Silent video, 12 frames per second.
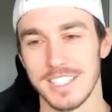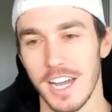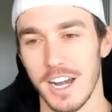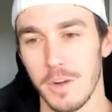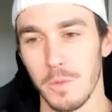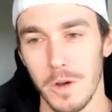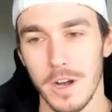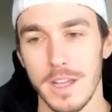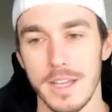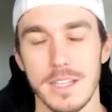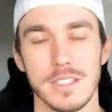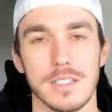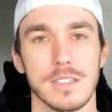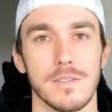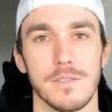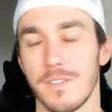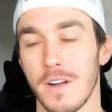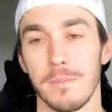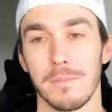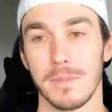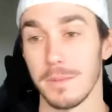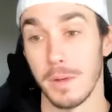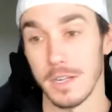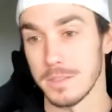got it. Word is from
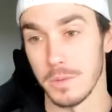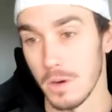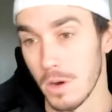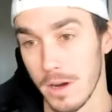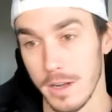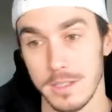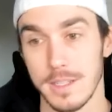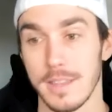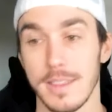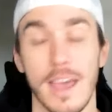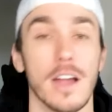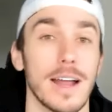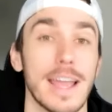the Baltimore Orioles that they are